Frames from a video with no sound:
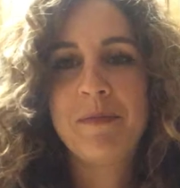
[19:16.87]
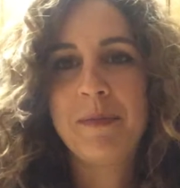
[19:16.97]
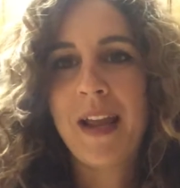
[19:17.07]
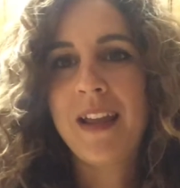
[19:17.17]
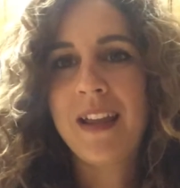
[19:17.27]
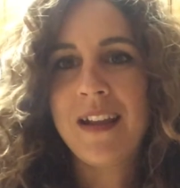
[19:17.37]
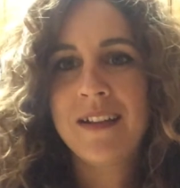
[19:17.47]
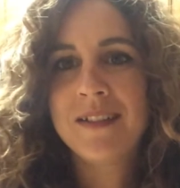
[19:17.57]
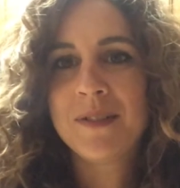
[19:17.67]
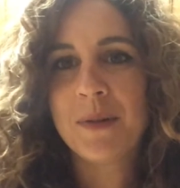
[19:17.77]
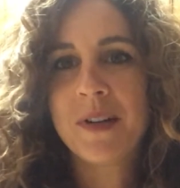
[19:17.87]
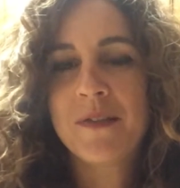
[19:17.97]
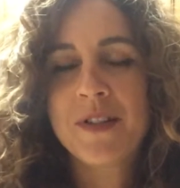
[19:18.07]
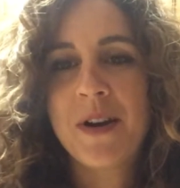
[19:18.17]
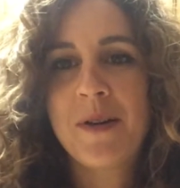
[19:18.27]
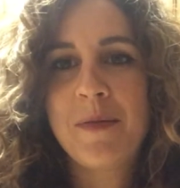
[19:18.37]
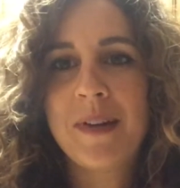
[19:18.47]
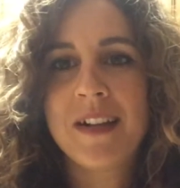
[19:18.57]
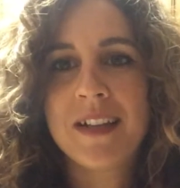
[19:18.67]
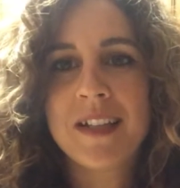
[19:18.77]
baking sort of show,
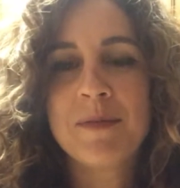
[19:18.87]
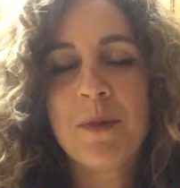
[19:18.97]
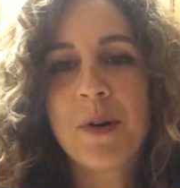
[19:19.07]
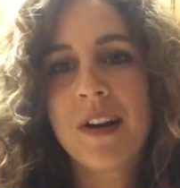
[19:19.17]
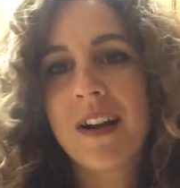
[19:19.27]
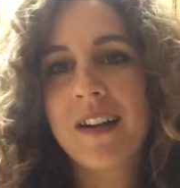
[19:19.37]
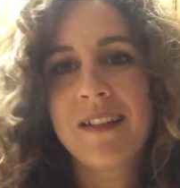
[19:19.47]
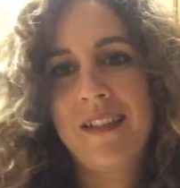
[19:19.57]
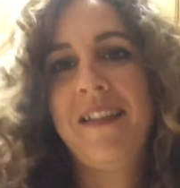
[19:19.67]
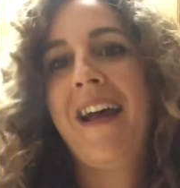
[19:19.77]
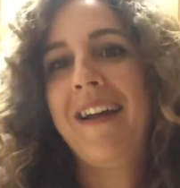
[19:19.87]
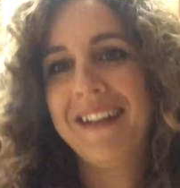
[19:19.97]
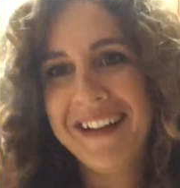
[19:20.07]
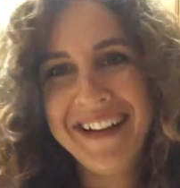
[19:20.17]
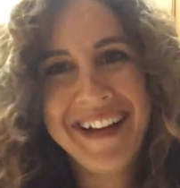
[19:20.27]
but it's more than that.